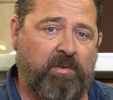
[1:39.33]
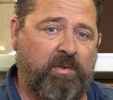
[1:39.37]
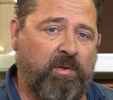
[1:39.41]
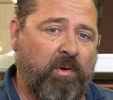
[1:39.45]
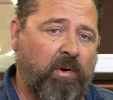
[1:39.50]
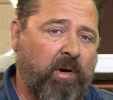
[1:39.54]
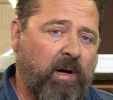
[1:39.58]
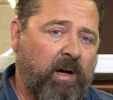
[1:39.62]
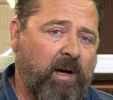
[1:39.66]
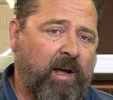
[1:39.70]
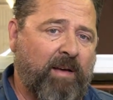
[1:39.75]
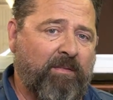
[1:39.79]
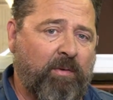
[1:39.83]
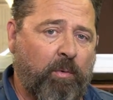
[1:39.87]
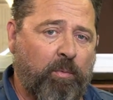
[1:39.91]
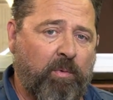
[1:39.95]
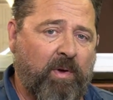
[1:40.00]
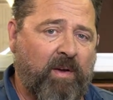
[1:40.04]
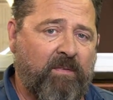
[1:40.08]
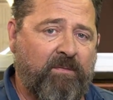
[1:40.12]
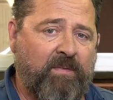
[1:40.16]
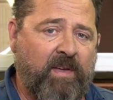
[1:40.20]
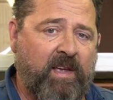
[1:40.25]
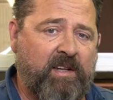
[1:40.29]
so I'll have a
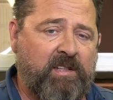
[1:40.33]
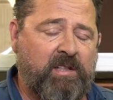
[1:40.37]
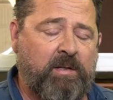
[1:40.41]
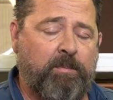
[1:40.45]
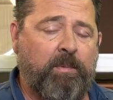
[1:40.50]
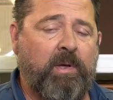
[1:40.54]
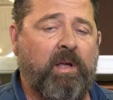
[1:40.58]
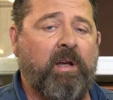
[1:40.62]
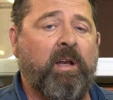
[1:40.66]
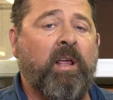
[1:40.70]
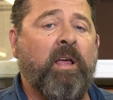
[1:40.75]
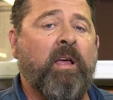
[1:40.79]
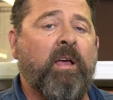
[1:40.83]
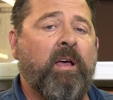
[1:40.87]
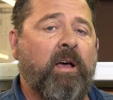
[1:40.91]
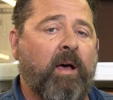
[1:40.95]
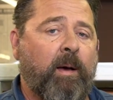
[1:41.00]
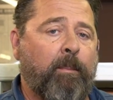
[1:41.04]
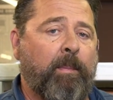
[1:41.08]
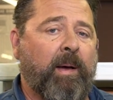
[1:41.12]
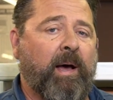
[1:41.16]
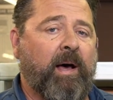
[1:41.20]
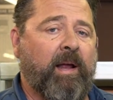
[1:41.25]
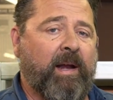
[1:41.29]
rough estimate
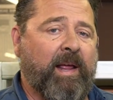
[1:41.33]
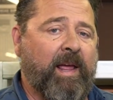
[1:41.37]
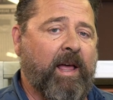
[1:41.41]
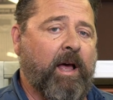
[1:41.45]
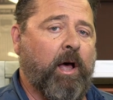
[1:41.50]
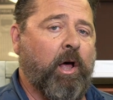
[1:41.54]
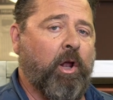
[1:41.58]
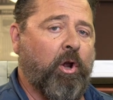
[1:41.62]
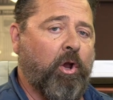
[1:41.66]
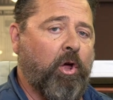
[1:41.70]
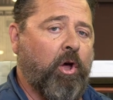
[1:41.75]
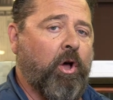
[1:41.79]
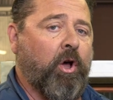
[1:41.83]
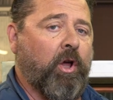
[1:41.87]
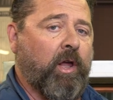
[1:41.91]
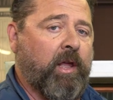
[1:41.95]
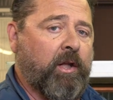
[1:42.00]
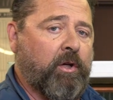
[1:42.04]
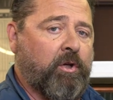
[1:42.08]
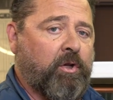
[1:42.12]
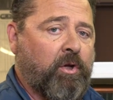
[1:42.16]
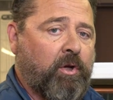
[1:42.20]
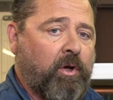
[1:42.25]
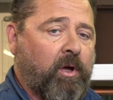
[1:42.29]
about how long
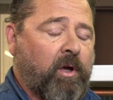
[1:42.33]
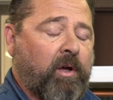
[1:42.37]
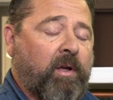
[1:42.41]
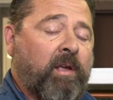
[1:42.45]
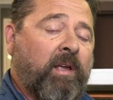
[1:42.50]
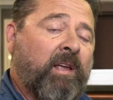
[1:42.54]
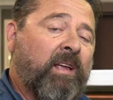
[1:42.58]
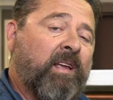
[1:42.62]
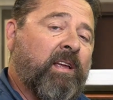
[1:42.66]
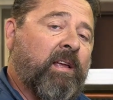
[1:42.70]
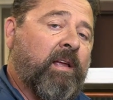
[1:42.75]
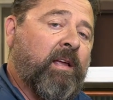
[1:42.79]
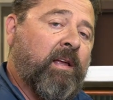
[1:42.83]
it took.